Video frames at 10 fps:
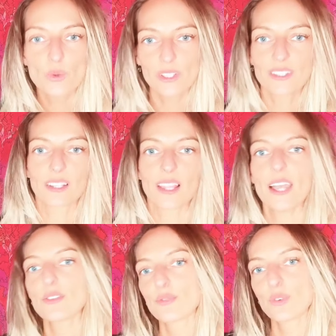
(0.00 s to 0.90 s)
eat the
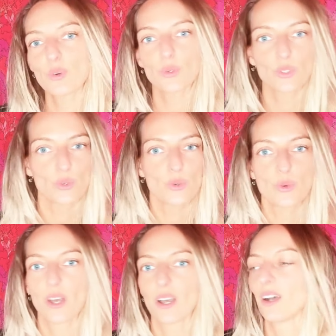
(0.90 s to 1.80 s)
light food you
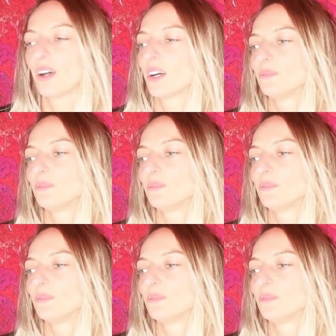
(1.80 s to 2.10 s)
uh,